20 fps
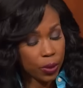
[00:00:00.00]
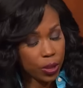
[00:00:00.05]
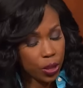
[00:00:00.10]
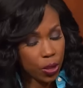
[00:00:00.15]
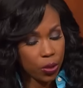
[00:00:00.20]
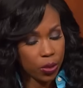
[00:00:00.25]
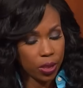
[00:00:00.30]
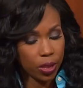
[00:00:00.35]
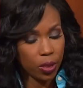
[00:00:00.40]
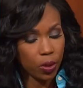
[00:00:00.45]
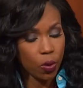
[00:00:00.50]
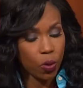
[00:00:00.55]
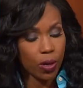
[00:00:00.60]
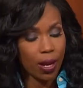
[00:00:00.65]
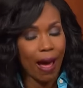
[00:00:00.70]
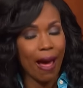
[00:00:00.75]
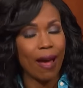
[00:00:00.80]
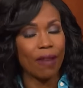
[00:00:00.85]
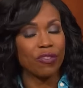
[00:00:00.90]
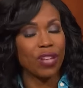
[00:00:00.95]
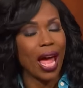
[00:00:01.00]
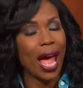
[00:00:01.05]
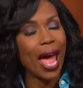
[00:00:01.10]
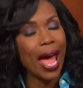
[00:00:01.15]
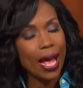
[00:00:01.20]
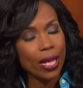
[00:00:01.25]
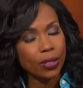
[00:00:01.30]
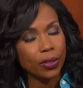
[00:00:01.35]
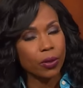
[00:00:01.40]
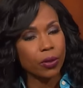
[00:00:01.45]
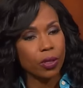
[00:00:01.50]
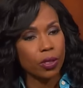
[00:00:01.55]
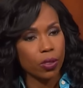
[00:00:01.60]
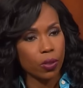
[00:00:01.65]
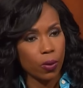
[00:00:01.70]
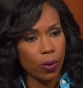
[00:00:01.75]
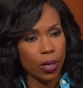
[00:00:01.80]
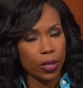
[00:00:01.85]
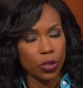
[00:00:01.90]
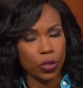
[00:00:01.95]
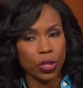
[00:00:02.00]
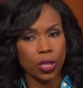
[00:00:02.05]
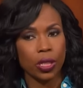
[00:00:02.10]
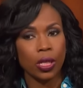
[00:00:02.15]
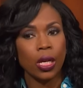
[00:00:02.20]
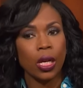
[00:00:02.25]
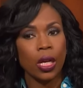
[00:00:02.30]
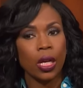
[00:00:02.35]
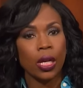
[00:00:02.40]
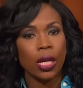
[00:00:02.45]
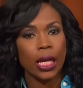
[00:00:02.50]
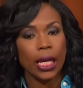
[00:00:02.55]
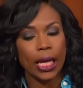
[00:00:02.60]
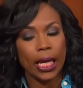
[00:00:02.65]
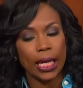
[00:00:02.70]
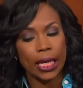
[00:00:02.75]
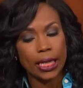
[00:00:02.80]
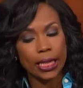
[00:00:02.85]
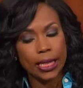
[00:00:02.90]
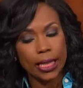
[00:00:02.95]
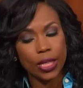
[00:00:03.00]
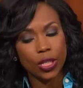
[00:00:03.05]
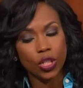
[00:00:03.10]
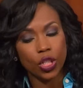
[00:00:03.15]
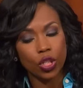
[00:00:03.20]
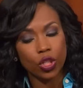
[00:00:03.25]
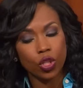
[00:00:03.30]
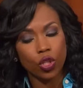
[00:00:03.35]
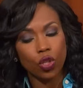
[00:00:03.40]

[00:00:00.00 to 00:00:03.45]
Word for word: paternity court, I have to ask you this question. In addition